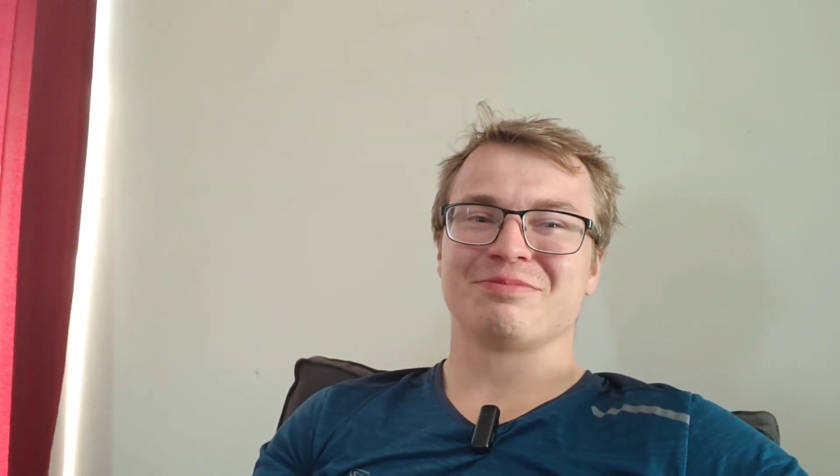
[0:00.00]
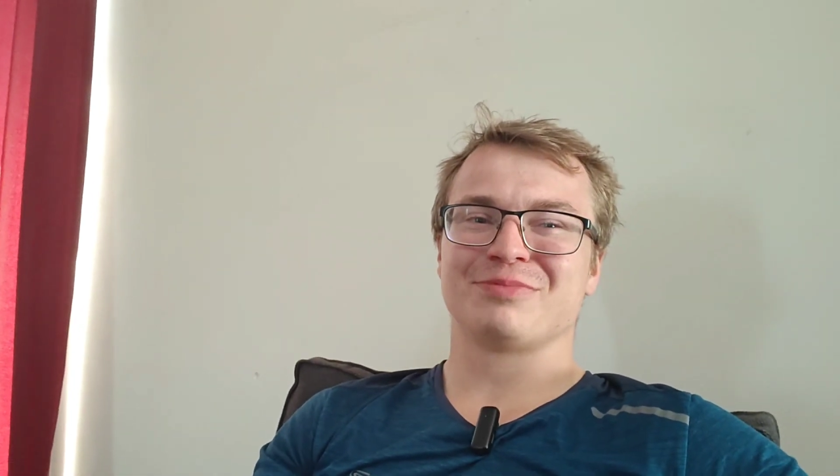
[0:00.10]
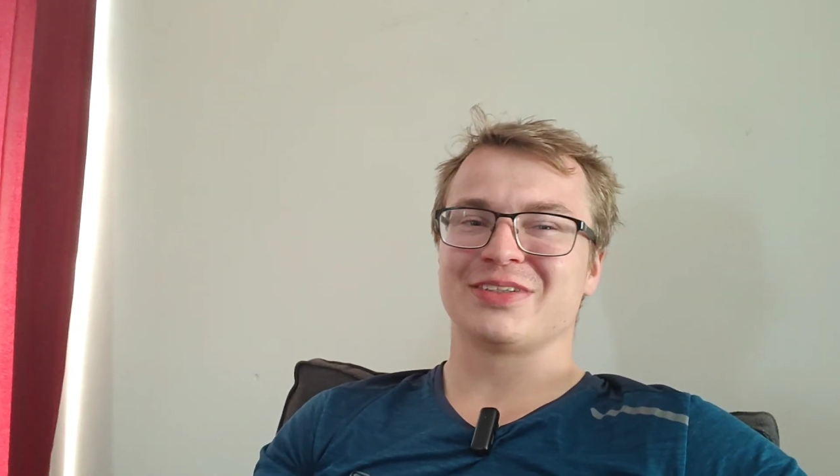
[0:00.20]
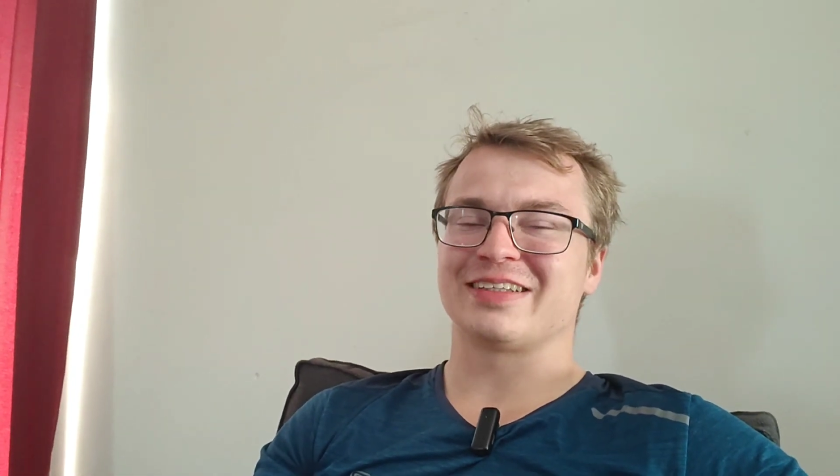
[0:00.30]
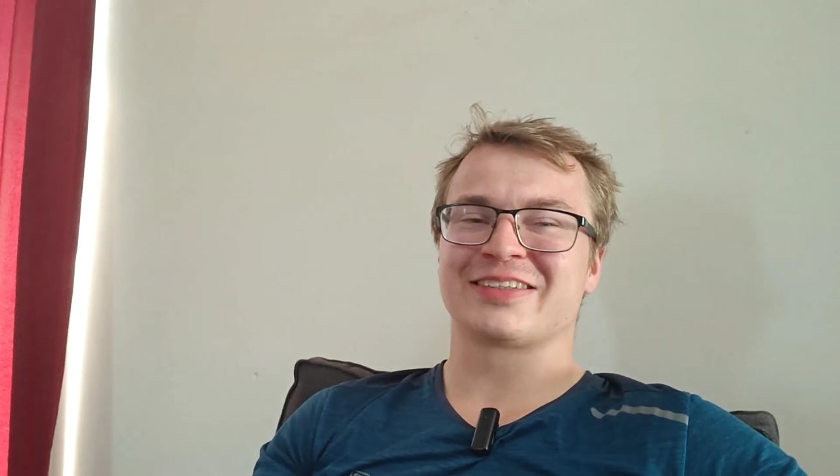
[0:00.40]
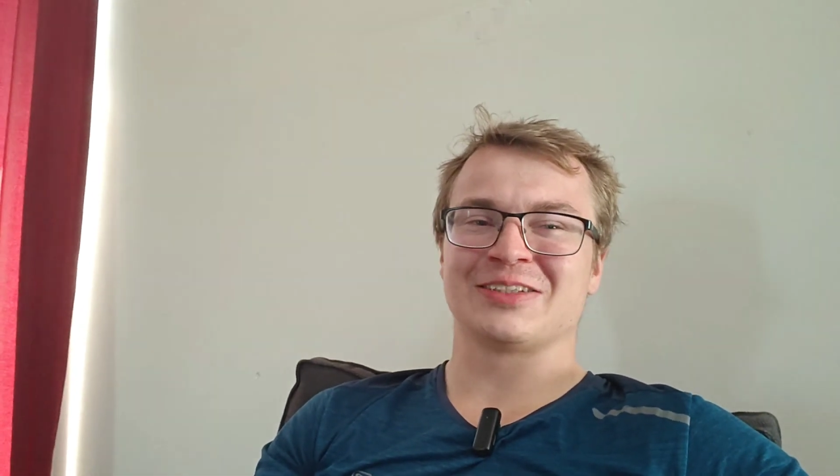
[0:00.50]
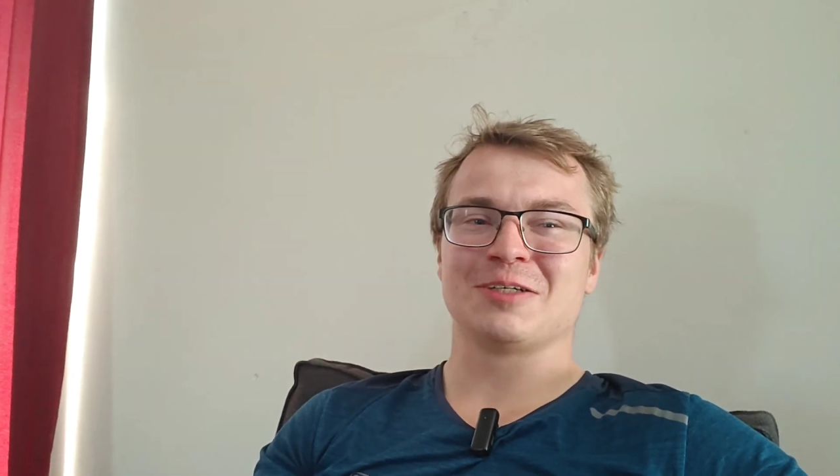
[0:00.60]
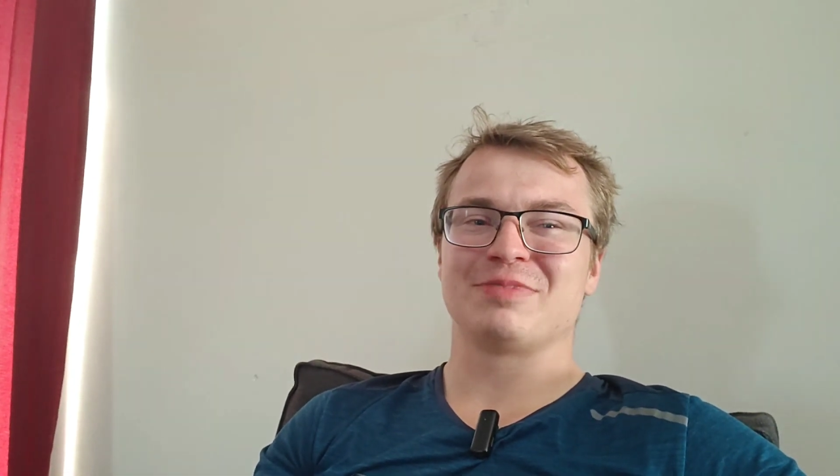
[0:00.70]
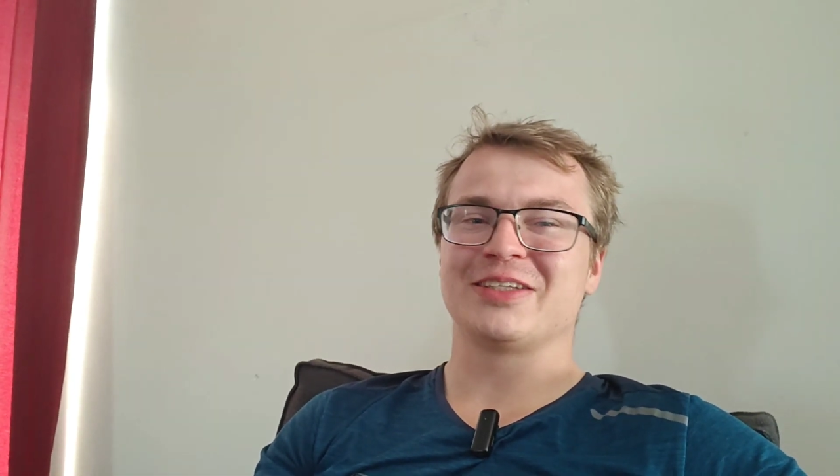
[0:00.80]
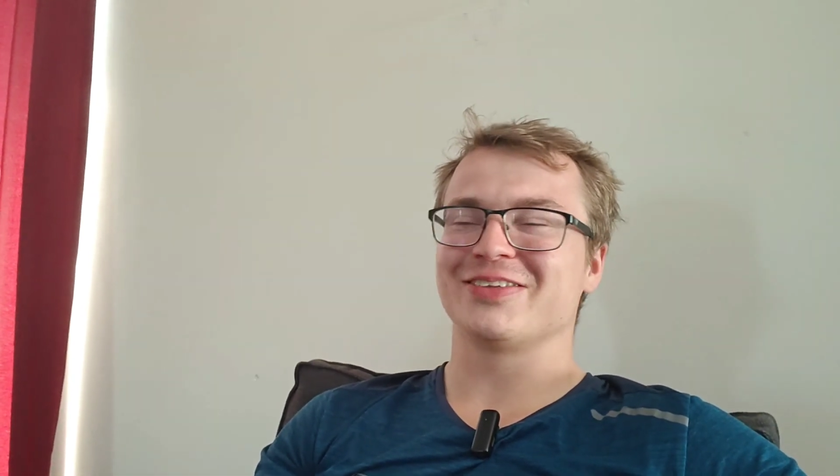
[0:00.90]
but it's
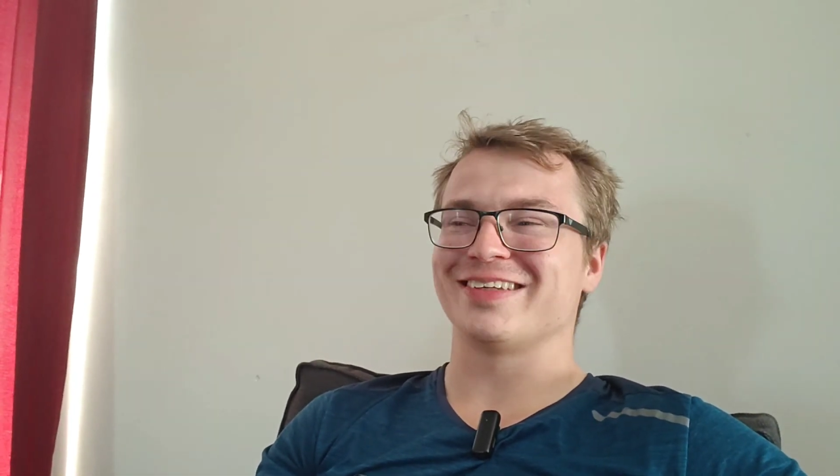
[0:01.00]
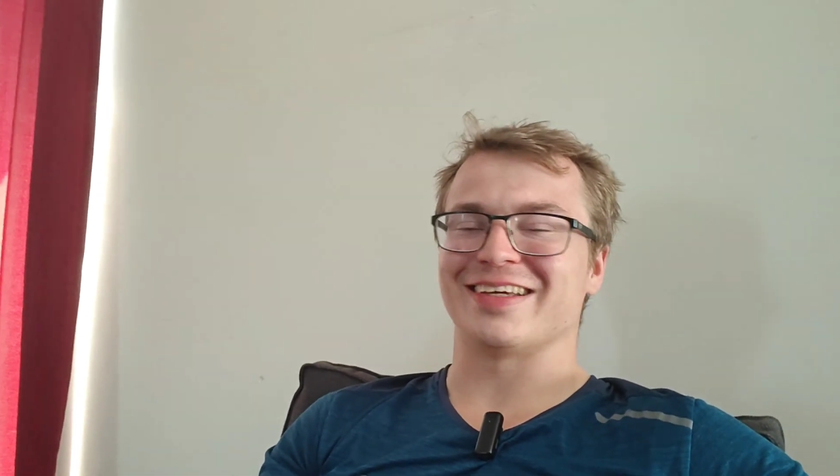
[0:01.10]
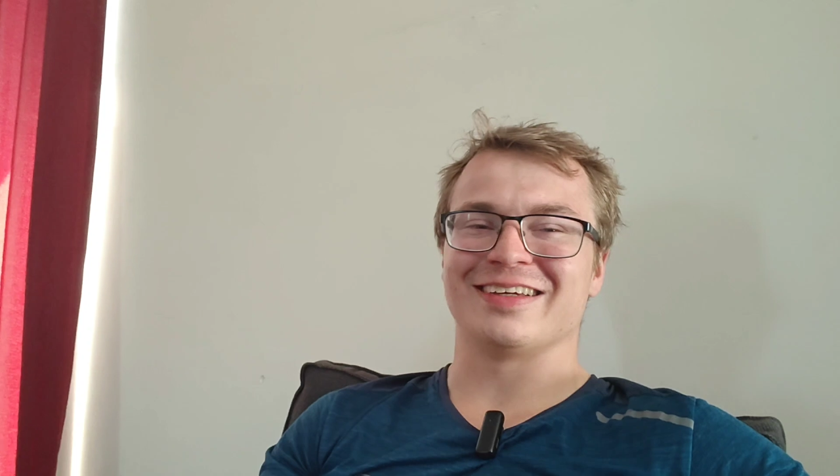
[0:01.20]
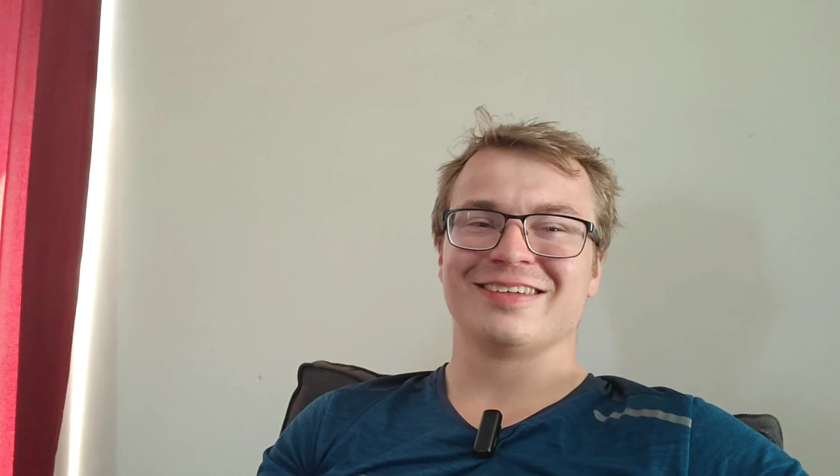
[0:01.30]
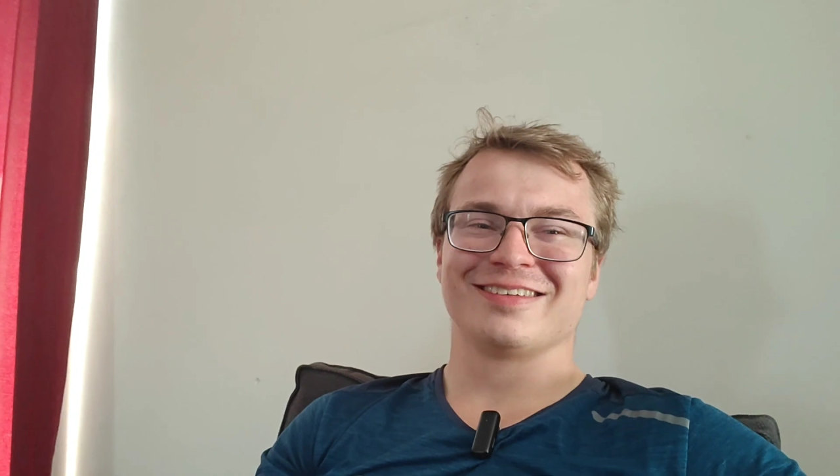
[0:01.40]
gonna be today.